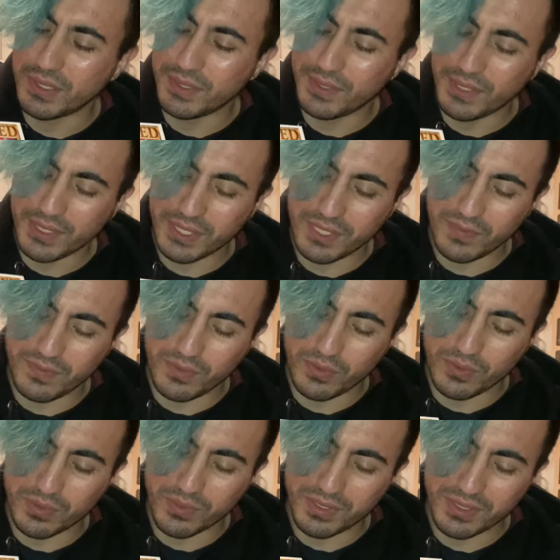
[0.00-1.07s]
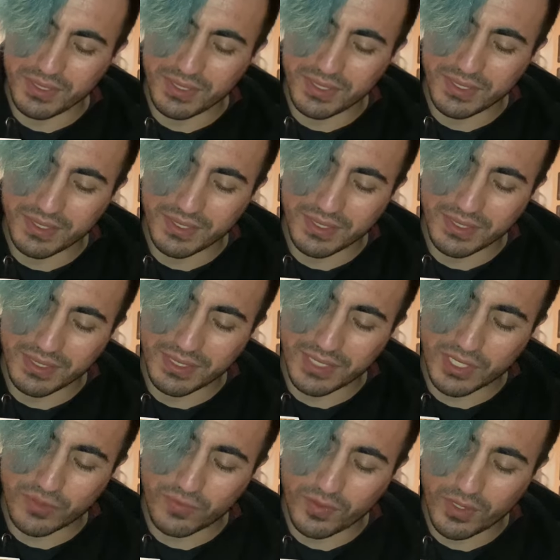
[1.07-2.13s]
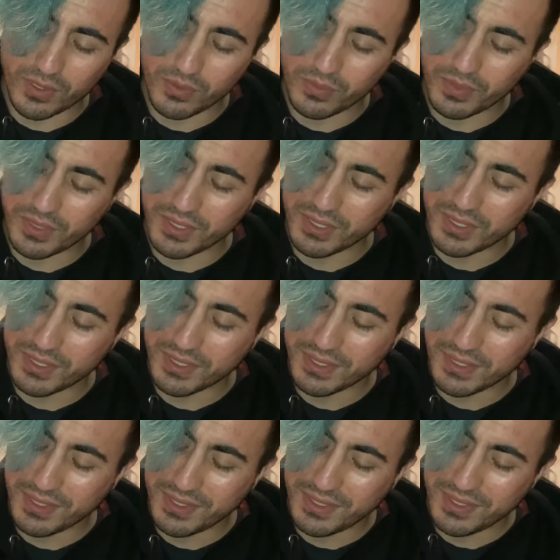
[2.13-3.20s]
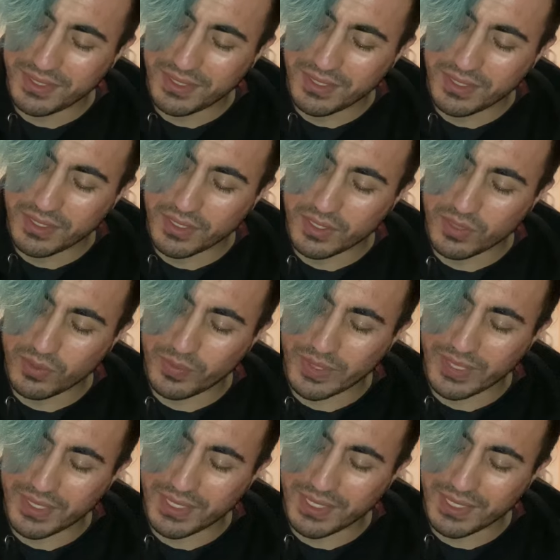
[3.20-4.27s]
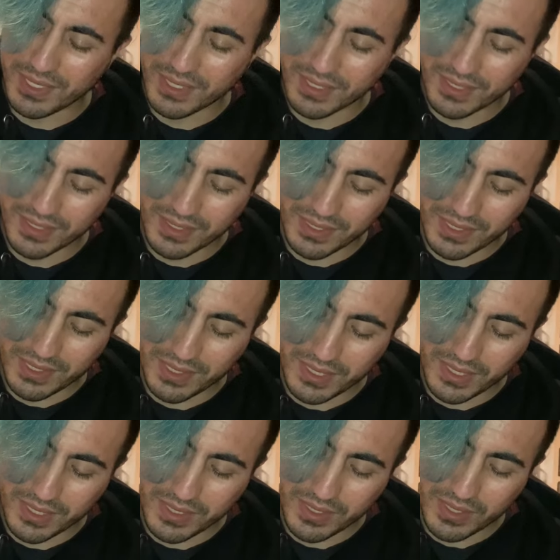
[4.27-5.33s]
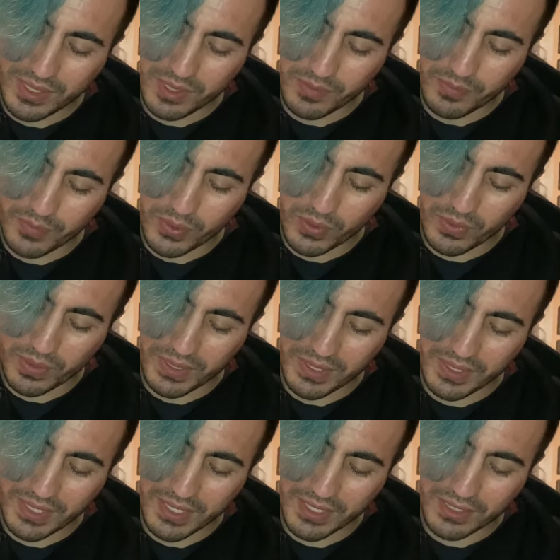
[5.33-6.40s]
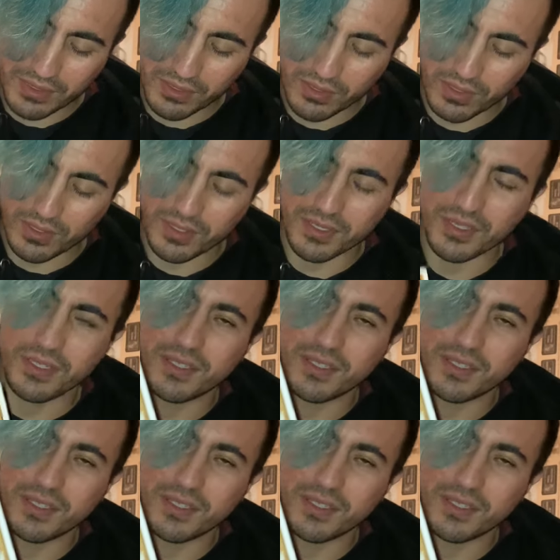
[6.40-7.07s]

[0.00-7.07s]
lucky viewers / followers, could win the Boa Hancock